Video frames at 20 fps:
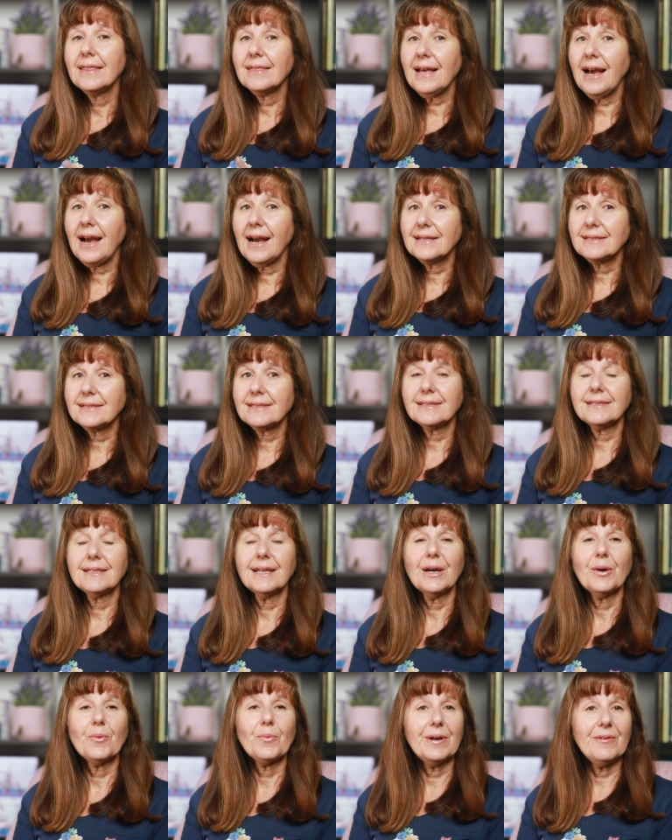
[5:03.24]
That's
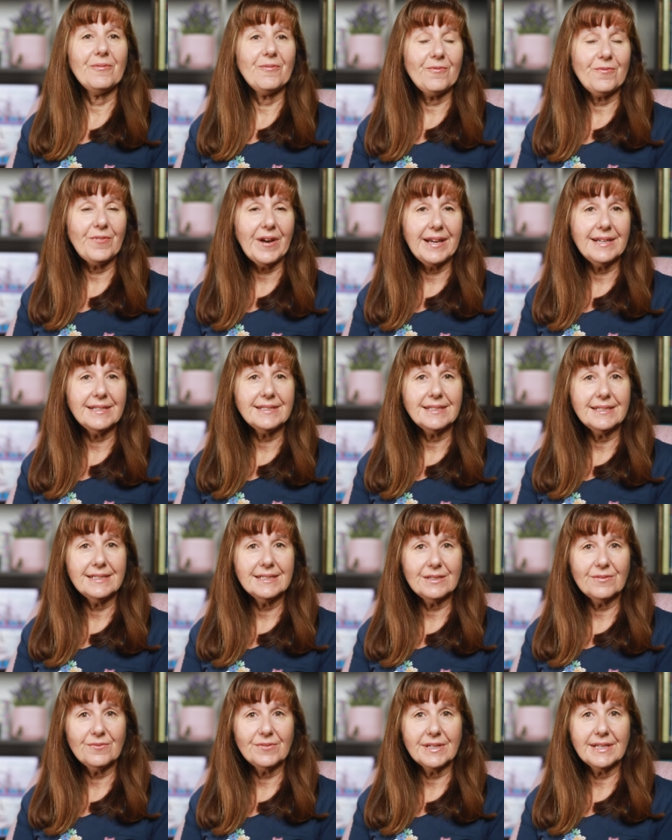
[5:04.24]
when fate
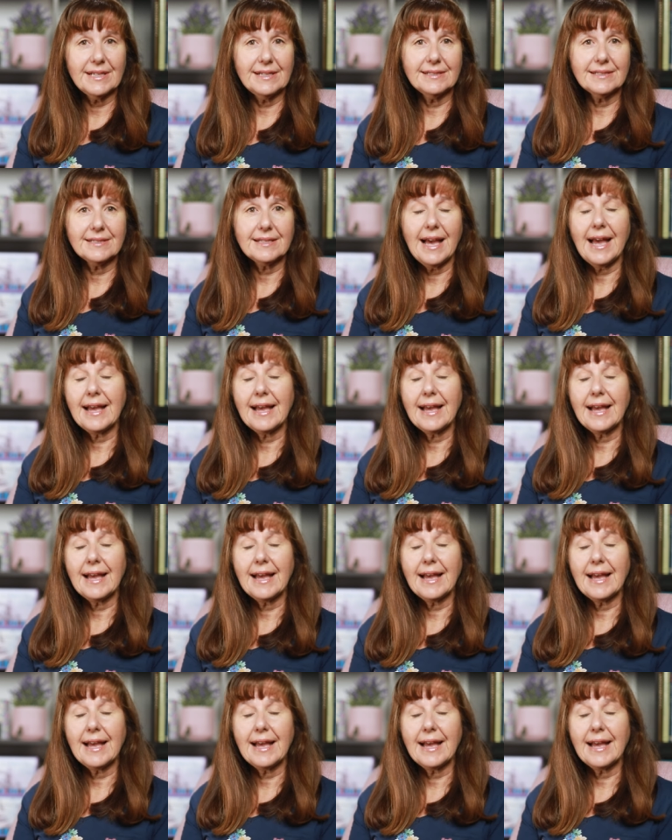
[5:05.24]
intervenes